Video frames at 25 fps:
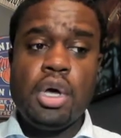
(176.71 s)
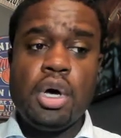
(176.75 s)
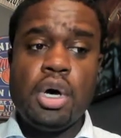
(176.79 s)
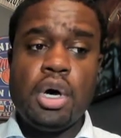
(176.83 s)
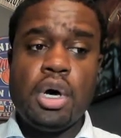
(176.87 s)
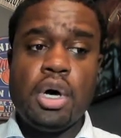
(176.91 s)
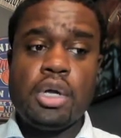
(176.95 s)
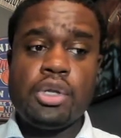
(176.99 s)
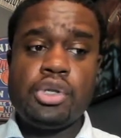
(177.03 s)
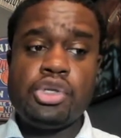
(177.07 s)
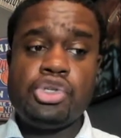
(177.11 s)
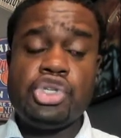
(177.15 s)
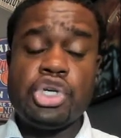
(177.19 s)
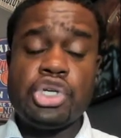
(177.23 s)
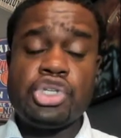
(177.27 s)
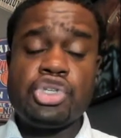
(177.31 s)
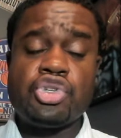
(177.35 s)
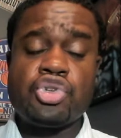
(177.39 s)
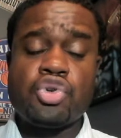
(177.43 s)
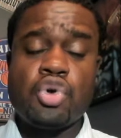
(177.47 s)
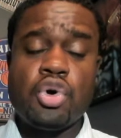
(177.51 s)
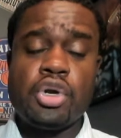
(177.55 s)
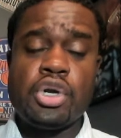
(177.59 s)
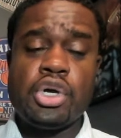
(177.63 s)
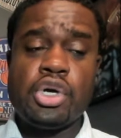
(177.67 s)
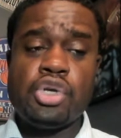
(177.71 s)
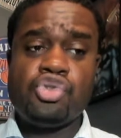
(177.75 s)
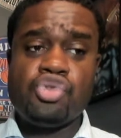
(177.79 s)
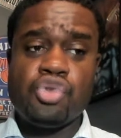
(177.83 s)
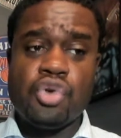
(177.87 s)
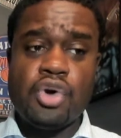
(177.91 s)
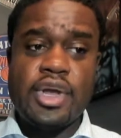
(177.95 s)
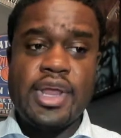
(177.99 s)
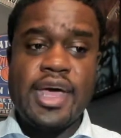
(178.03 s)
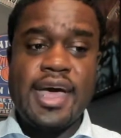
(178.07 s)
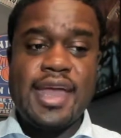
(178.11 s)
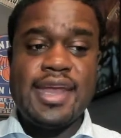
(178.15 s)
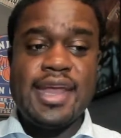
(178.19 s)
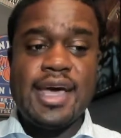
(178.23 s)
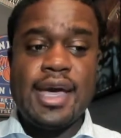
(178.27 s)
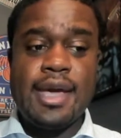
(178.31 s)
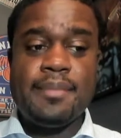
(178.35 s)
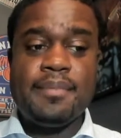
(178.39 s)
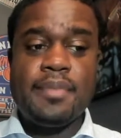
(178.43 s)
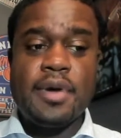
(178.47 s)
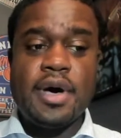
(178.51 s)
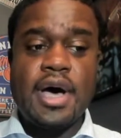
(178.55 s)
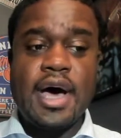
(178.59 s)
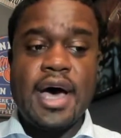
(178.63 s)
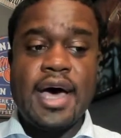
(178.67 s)
Uh, the judges scored a draw that
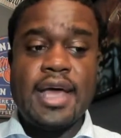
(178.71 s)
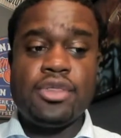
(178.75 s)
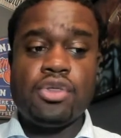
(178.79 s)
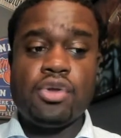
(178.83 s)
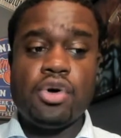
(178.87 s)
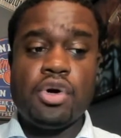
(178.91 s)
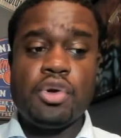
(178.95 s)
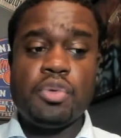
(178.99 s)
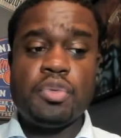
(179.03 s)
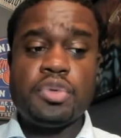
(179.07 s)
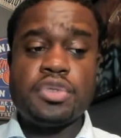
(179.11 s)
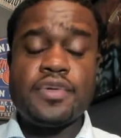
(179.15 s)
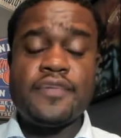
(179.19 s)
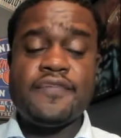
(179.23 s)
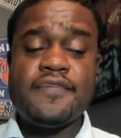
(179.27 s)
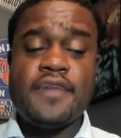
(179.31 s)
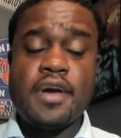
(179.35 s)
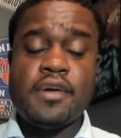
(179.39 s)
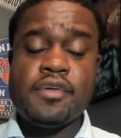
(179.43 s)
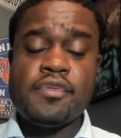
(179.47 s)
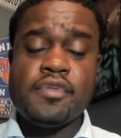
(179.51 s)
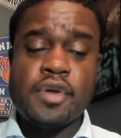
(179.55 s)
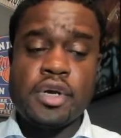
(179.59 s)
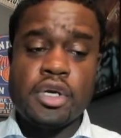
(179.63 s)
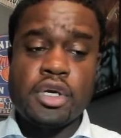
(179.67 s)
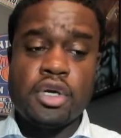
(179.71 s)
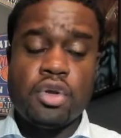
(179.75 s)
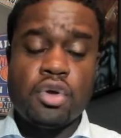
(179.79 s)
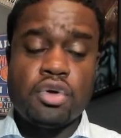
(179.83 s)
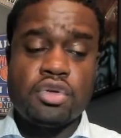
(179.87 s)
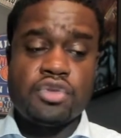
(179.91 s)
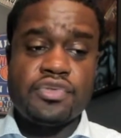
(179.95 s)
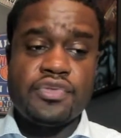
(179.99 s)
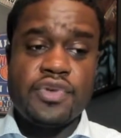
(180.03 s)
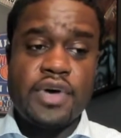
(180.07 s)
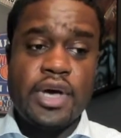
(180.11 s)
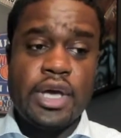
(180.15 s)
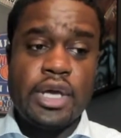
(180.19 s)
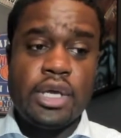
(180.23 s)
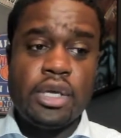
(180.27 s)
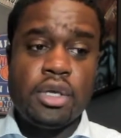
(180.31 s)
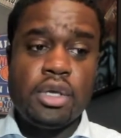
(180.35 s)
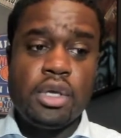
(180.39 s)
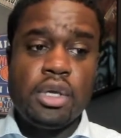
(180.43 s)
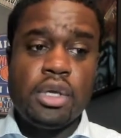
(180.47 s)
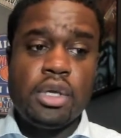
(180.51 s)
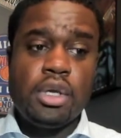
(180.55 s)
night, but I thought it was a very, very close fight.